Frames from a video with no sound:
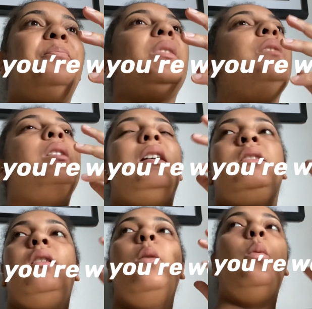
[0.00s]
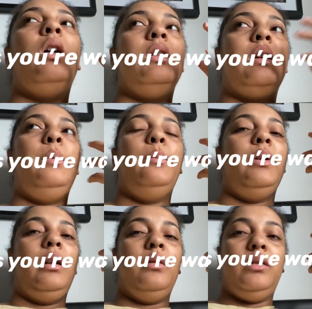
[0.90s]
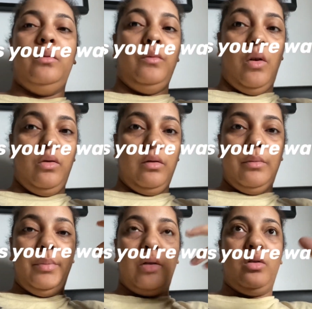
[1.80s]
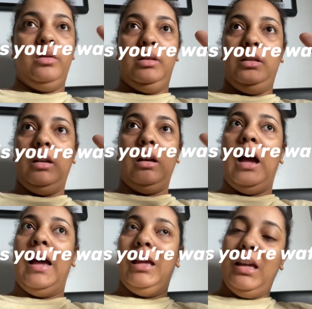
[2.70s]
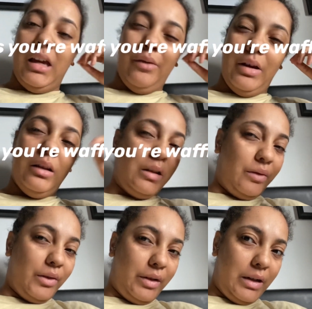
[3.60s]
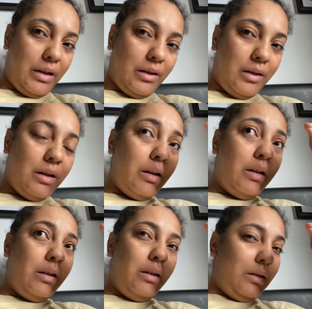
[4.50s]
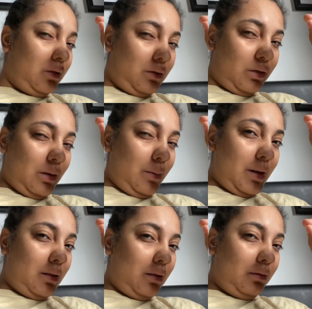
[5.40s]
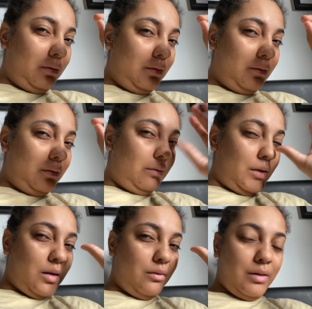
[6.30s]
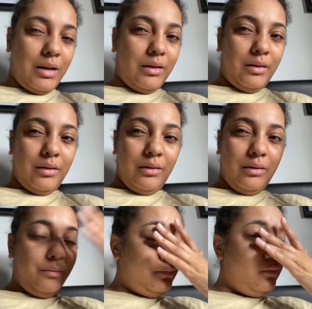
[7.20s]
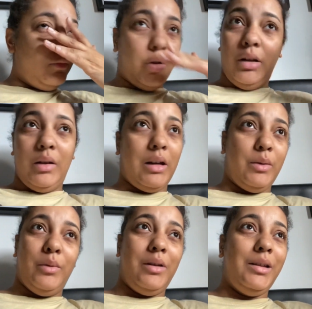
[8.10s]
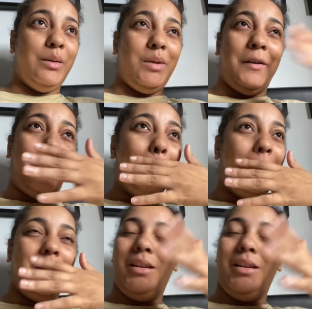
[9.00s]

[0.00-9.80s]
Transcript: even like certain words I've been pronouncing wrong because I hear it differently. Do you know what I mean? No? Yes? Not that you guys will answer me. But